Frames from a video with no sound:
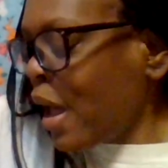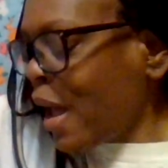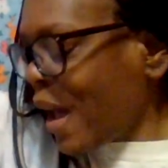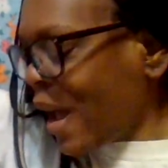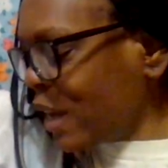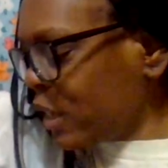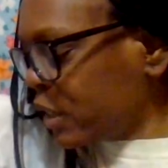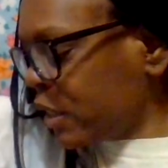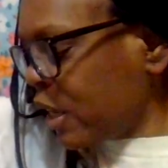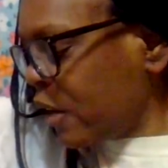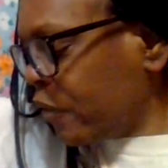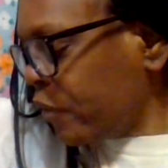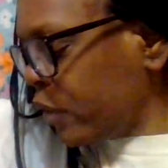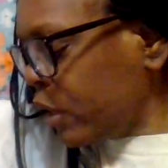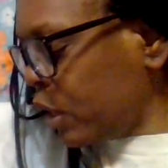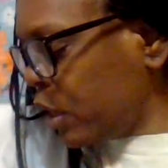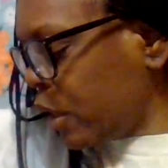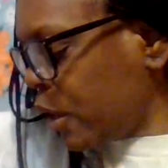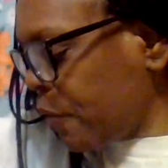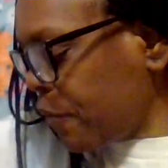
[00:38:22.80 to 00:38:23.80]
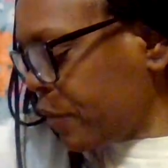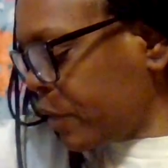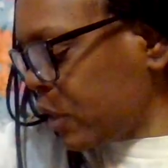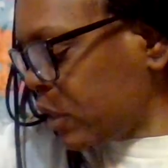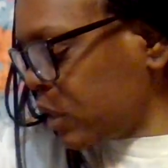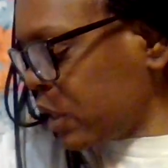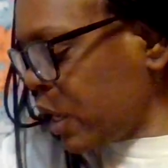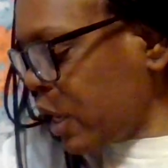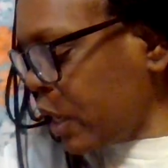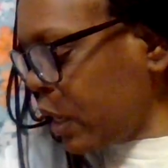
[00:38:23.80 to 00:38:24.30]
I definitely love
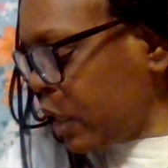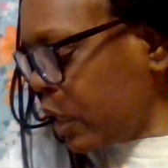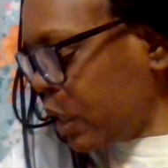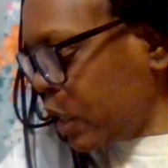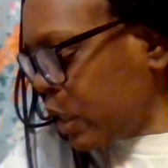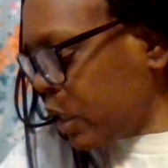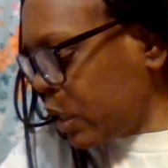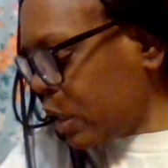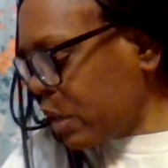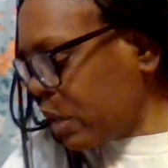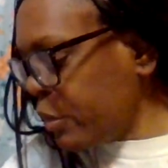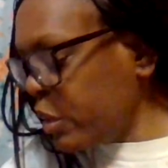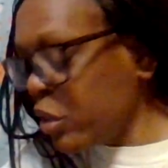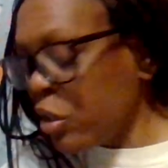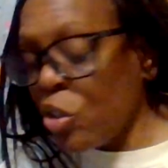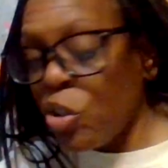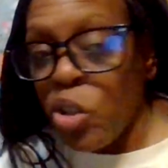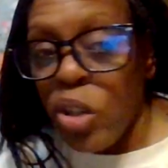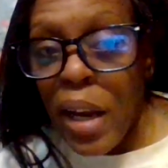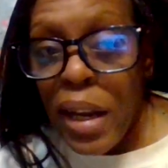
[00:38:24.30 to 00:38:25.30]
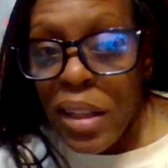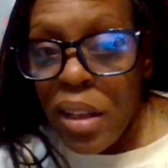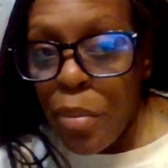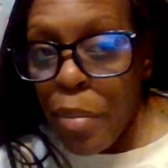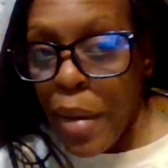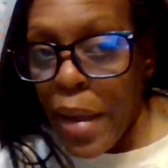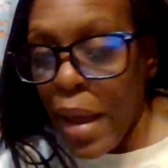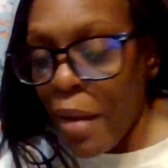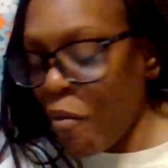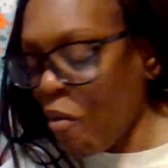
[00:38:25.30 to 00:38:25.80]
this. And let me just check the
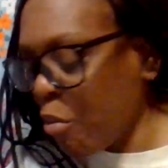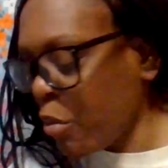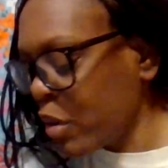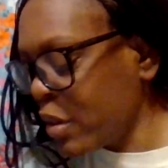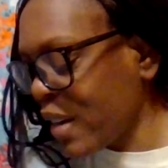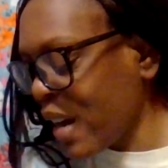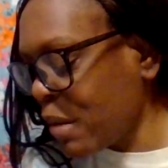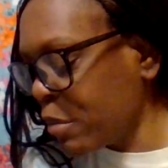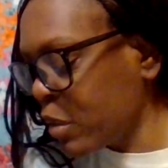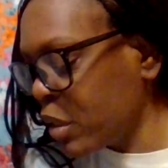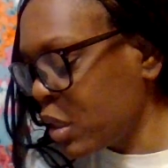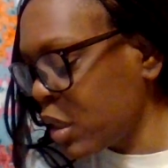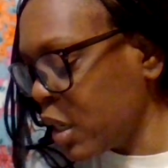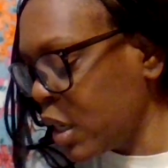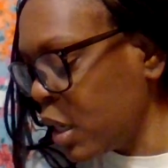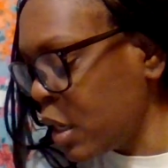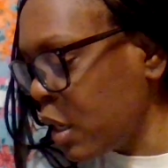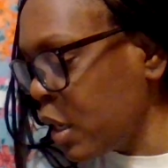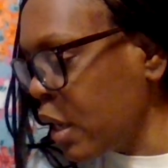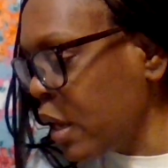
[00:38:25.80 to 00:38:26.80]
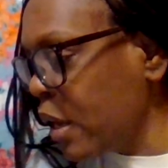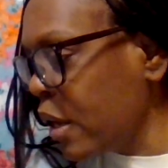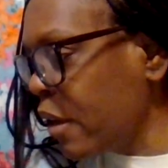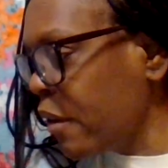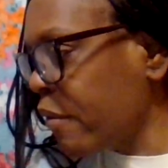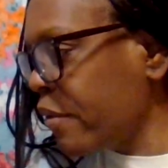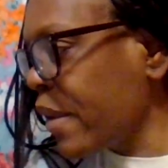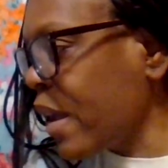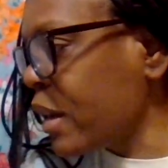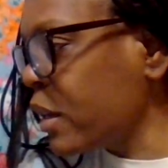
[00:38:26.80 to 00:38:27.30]
back one more time to see
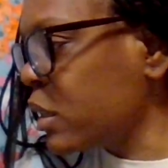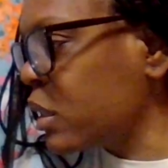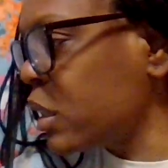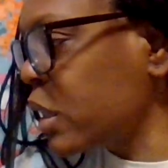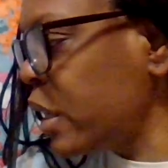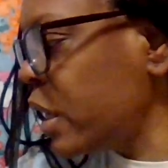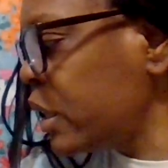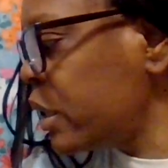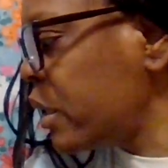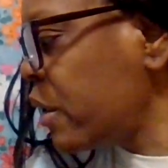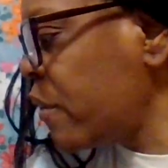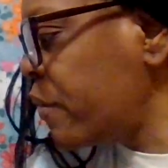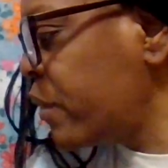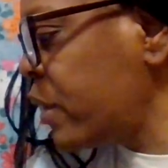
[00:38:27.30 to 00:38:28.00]
that is it of